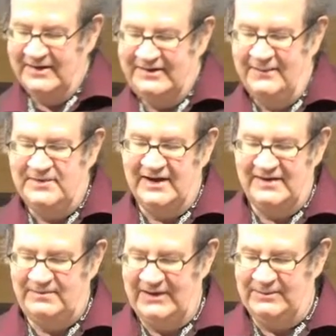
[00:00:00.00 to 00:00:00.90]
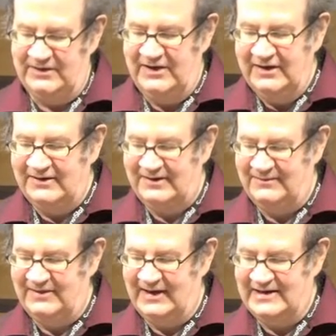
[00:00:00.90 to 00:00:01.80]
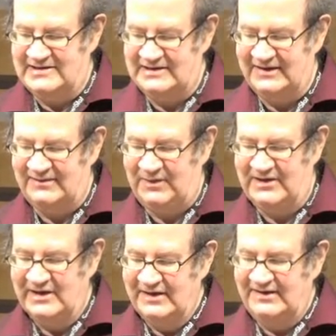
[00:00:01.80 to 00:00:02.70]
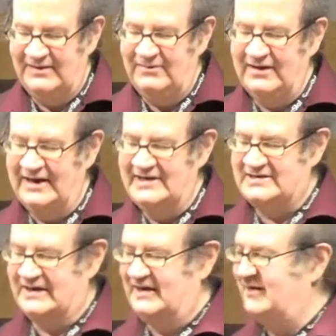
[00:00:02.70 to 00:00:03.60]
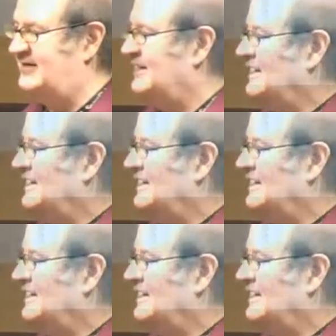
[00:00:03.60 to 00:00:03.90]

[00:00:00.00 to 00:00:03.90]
Sometimes people use simulations, but simulations,